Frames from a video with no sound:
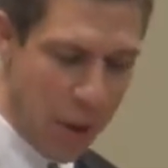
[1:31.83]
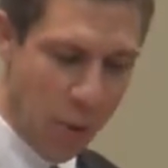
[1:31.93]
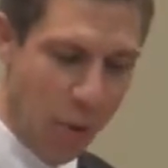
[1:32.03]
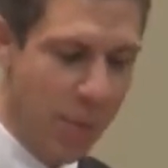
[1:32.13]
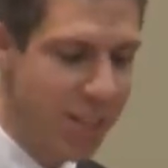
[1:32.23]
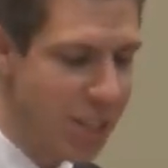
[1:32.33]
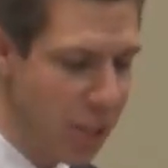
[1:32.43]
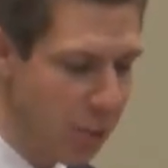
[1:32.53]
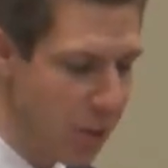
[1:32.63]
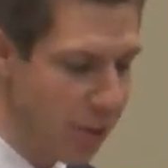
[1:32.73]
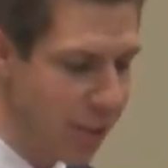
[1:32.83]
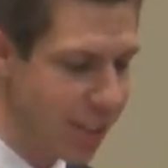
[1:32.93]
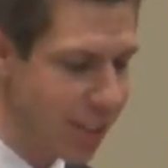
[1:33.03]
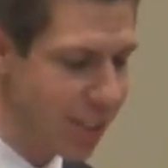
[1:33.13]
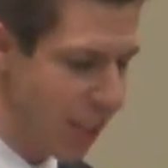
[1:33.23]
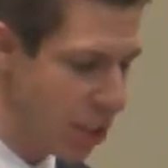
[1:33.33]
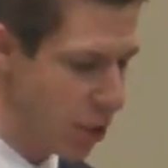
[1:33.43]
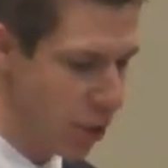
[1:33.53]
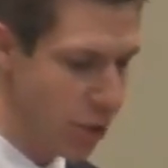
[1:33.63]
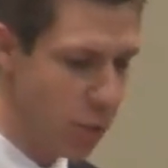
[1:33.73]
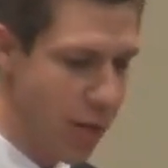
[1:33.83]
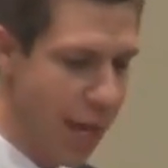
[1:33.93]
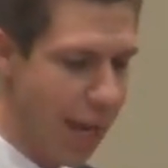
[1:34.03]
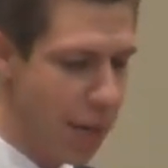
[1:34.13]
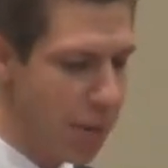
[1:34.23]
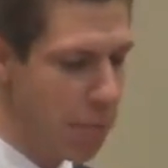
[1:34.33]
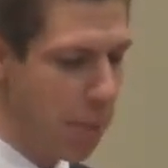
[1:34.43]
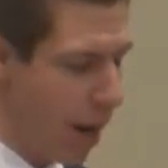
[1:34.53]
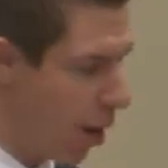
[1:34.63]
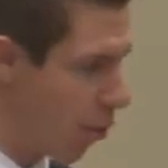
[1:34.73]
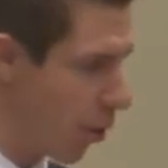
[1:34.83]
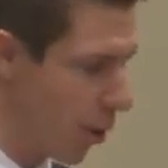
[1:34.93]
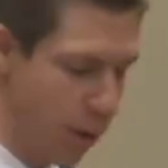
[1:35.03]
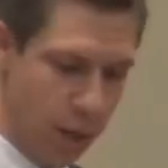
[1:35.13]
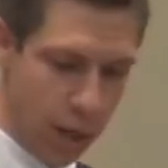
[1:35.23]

or material concessions to an enemy power